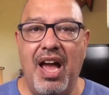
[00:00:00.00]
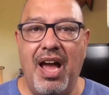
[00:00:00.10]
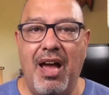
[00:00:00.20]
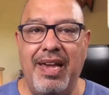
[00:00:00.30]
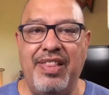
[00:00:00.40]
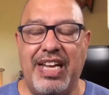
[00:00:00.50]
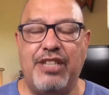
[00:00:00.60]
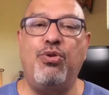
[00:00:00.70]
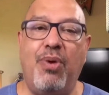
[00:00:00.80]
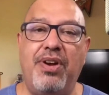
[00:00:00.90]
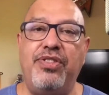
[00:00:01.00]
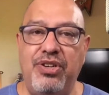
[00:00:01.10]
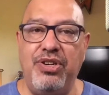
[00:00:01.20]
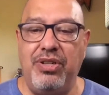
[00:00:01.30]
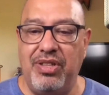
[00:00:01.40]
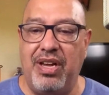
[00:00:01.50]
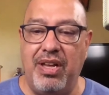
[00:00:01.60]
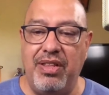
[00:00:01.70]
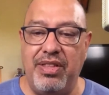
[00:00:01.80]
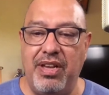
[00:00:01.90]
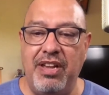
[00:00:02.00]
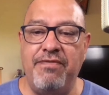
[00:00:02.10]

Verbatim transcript: and that's where the